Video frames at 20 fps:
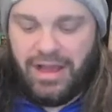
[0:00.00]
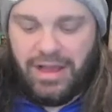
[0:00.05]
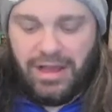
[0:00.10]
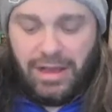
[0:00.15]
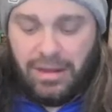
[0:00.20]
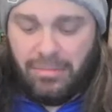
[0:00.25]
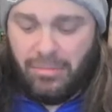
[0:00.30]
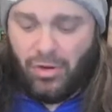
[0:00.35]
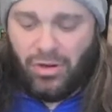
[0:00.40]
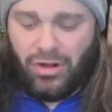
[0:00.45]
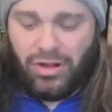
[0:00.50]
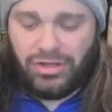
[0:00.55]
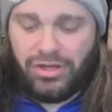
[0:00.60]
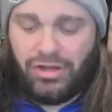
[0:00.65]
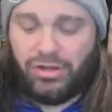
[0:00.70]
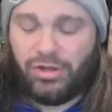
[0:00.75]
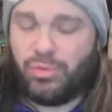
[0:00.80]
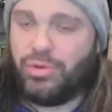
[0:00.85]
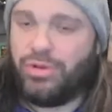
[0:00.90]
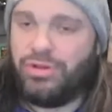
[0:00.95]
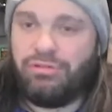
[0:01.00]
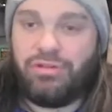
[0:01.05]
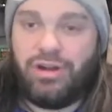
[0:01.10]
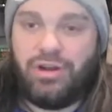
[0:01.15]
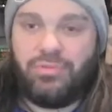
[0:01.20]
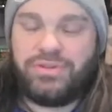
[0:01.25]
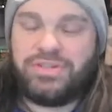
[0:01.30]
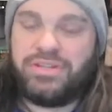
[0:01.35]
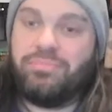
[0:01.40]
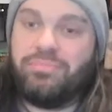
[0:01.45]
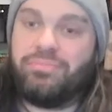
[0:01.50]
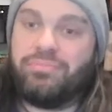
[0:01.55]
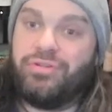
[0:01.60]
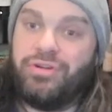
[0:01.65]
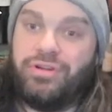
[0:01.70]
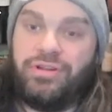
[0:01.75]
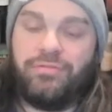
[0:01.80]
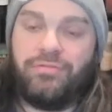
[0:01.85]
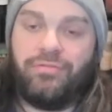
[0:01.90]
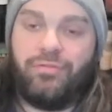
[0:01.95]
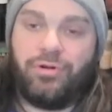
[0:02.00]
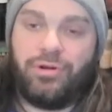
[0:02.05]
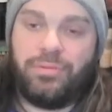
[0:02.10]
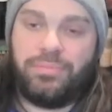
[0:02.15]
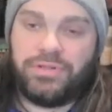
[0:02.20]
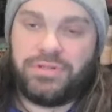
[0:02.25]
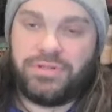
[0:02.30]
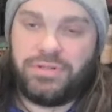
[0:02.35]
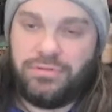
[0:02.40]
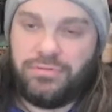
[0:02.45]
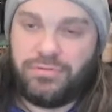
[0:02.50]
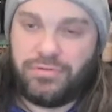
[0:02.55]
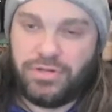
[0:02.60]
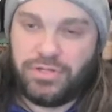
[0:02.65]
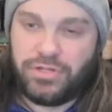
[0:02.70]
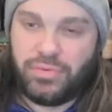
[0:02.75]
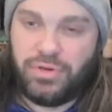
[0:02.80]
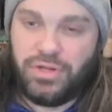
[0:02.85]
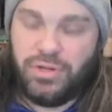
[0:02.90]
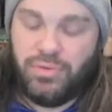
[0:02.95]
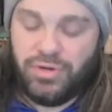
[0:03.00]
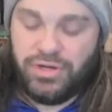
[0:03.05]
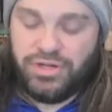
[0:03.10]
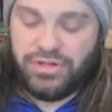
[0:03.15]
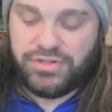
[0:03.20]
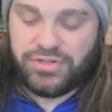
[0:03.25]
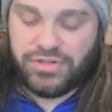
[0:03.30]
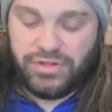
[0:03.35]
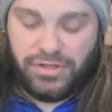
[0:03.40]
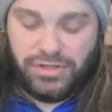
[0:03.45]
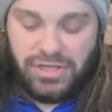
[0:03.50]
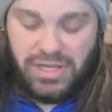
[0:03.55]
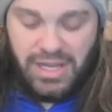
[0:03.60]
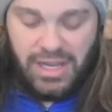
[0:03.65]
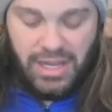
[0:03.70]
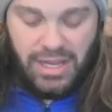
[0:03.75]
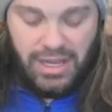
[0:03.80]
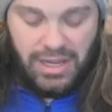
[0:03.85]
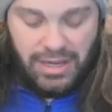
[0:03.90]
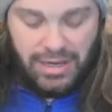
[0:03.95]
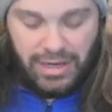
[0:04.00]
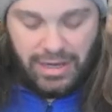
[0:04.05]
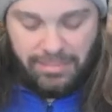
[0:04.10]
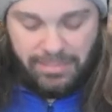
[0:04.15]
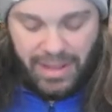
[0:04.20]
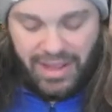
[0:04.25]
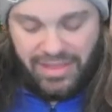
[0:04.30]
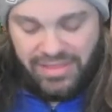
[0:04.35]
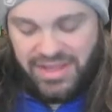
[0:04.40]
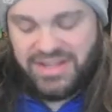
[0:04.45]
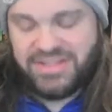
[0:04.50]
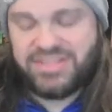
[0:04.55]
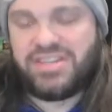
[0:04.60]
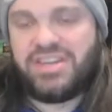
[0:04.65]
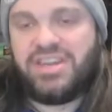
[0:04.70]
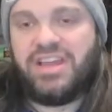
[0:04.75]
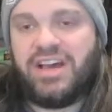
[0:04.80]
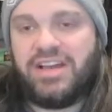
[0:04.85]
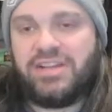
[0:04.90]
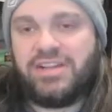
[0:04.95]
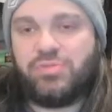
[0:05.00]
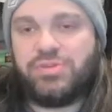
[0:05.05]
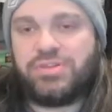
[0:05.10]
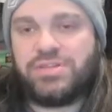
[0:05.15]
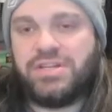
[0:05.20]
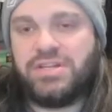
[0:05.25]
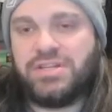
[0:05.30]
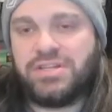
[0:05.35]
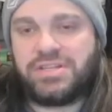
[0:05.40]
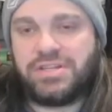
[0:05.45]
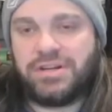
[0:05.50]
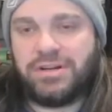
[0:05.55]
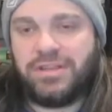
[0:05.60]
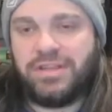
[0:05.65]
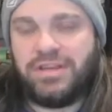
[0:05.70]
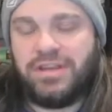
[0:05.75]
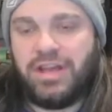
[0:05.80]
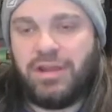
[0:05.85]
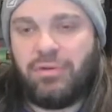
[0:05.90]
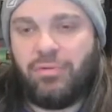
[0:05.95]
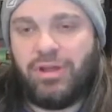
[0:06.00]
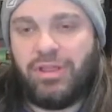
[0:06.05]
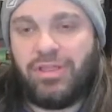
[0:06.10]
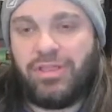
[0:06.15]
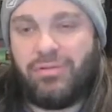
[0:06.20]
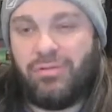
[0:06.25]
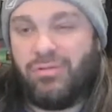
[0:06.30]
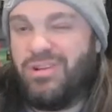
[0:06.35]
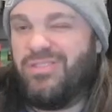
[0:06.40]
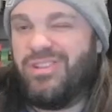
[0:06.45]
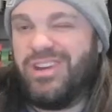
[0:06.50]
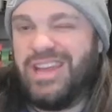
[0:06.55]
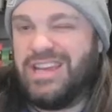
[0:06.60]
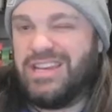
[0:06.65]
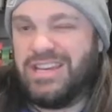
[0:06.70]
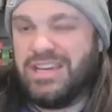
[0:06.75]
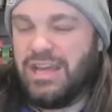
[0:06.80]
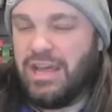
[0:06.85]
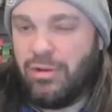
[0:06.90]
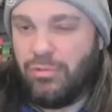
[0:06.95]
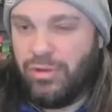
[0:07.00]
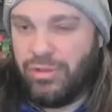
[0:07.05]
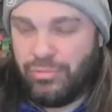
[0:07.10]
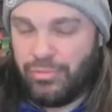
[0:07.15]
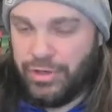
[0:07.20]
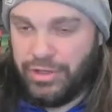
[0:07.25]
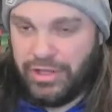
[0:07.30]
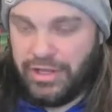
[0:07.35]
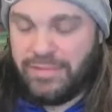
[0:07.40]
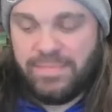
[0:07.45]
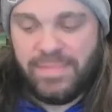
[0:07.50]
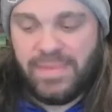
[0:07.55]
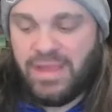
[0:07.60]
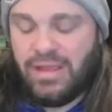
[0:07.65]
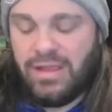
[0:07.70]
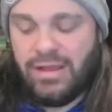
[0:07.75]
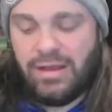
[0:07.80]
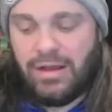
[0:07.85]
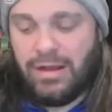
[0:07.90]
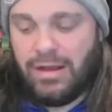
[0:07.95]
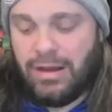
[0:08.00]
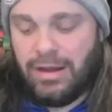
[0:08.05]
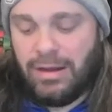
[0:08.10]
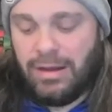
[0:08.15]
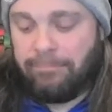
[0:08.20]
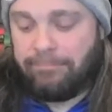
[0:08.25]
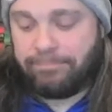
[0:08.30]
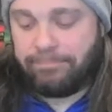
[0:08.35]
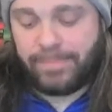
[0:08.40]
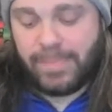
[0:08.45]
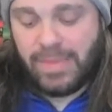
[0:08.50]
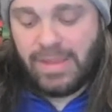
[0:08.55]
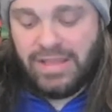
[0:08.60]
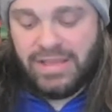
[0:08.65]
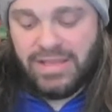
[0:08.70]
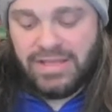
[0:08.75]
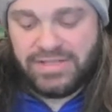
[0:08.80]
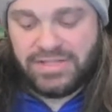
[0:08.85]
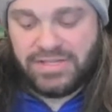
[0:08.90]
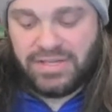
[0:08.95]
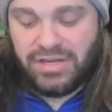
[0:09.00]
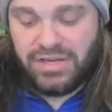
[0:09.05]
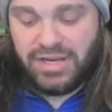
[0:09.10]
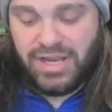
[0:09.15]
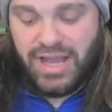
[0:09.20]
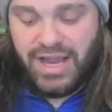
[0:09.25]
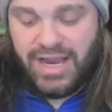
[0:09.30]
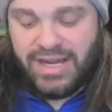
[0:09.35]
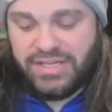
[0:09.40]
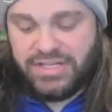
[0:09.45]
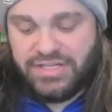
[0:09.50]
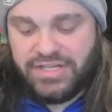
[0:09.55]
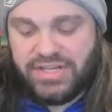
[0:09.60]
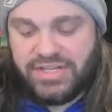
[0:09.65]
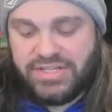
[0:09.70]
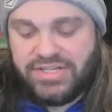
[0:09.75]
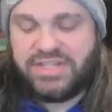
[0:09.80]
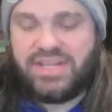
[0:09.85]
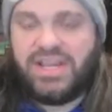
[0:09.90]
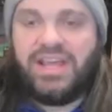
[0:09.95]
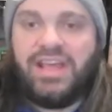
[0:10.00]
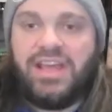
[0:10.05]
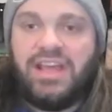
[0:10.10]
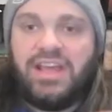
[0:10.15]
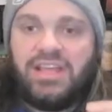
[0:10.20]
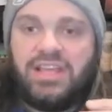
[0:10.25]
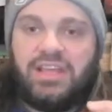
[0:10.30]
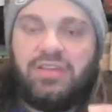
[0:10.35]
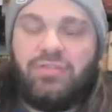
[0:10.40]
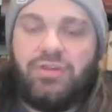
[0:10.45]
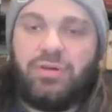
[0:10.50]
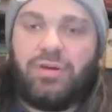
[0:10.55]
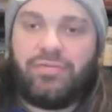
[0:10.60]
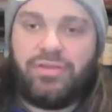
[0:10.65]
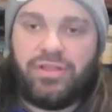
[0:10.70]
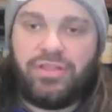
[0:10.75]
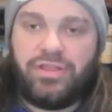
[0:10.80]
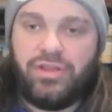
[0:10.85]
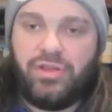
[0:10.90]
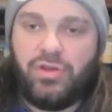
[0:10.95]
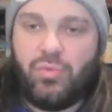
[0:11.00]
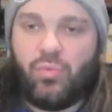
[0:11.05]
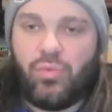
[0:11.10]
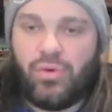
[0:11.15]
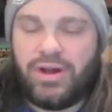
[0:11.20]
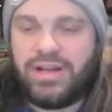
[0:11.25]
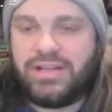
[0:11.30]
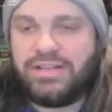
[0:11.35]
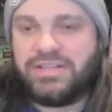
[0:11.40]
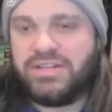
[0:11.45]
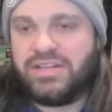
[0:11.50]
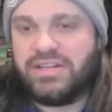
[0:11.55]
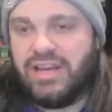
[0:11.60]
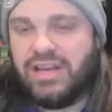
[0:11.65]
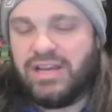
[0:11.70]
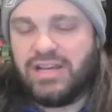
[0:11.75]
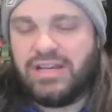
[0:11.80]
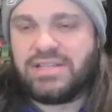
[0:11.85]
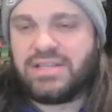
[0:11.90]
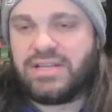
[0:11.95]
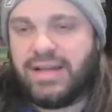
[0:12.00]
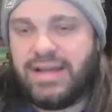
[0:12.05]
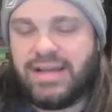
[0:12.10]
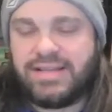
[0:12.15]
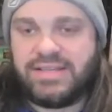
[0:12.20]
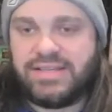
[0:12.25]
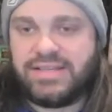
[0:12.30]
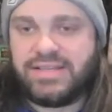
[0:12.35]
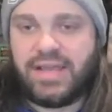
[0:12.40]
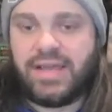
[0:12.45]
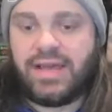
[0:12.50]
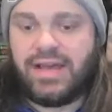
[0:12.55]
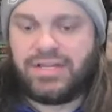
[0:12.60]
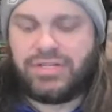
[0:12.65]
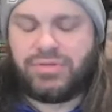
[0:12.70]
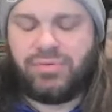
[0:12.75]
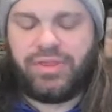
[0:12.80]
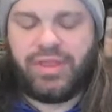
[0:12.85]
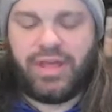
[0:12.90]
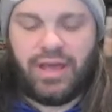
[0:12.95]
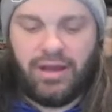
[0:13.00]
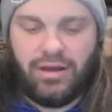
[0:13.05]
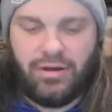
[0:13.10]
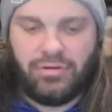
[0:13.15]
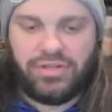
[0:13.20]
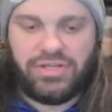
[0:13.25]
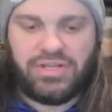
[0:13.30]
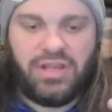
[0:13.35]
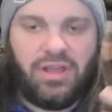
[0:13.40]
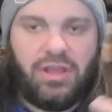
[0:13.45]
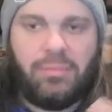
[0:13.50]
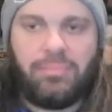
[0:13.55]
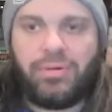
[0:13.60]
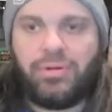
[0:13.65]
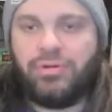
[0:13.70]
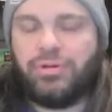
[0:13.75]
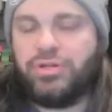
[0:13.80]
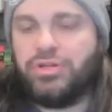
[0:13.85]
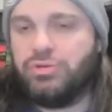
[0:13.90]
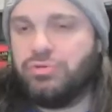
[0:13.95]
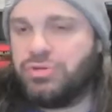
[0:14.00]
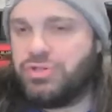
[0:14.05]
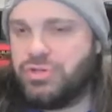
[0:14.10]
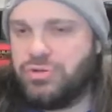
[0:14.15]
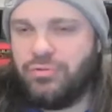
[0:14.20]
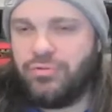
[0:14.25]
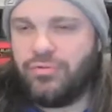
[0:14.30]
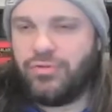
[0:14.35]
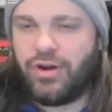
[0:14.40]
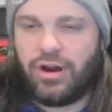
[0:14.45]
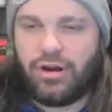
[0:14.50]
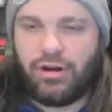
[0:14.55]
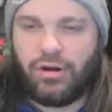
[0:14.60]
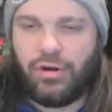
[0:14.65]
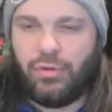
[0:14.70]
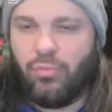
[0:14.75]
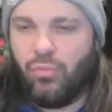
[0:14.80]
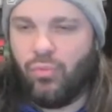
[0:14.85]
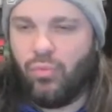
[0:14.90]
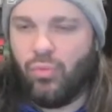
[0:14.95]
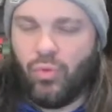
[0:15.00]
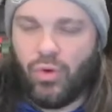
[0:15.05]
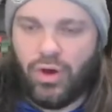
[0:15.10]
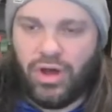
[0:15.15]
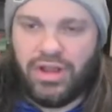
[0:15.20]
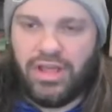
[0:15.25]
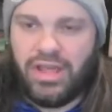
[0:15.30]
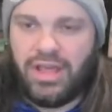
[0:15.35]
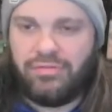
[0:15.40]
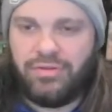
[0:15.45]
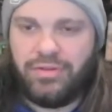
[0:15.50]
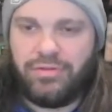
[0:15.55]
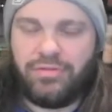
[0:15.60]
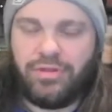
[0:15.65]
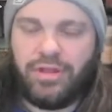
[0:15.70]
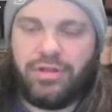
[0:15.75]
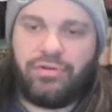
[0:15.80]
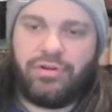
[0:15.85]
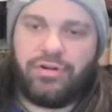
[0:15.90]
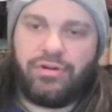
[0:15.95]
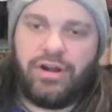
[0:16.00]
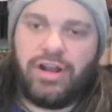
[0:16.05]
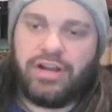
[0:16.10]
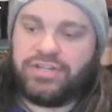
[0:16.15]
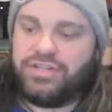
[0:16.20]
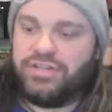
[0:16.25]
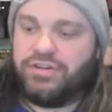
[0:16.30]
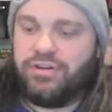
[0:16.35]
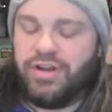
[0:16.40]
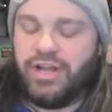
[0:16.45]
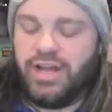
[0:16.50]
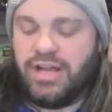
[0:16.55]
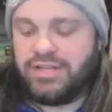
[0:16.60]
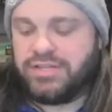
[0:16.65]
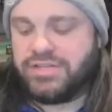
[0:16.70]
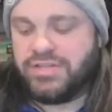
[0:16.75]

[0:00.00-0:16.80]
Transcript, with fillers: Um, all in all, a really great whiskey, pretty affordable too for a 21 years old. Um, I think it's a nice whiskey to start the night with, or even end a night with, really. Um, it's going to kind of just give you everything you want in a nice glass of scotch without pulling you too far in one heavy flavor direction or not.